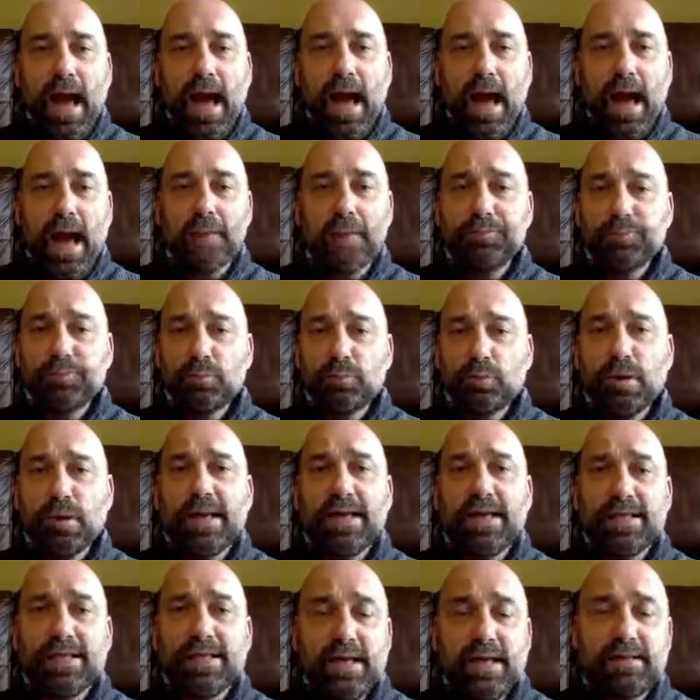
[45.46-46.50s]
Um,
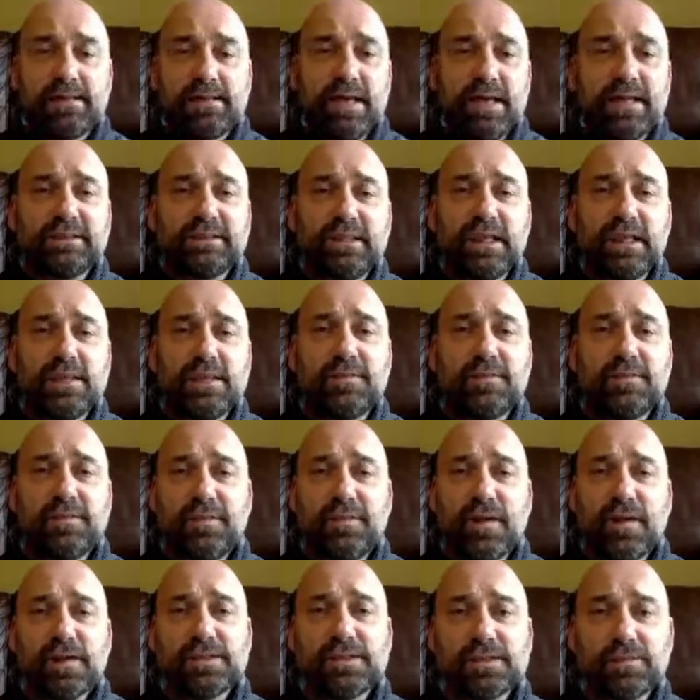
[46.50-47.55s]
it's actually the
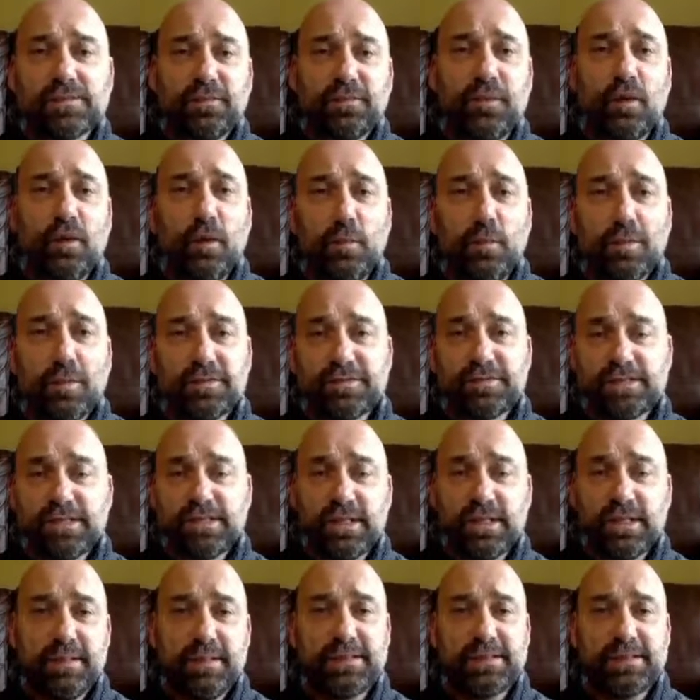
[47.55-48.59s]
first form of
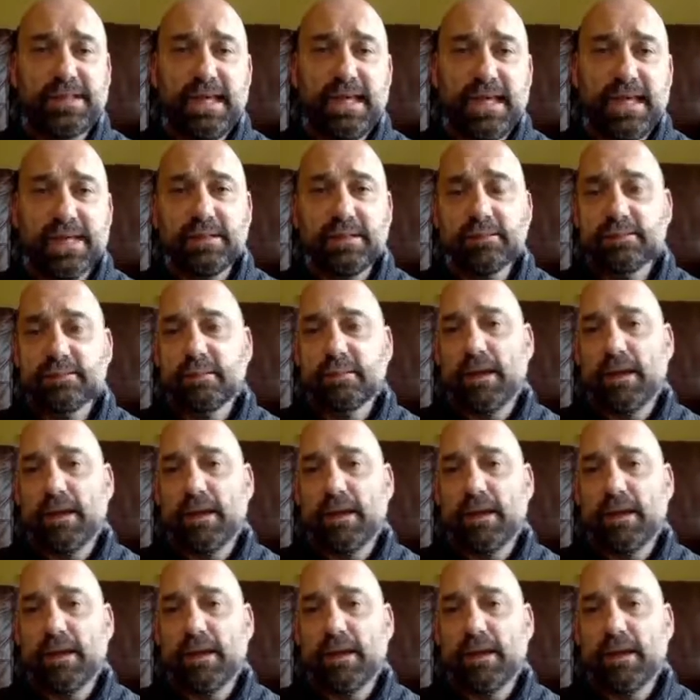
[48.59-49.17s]
CBT.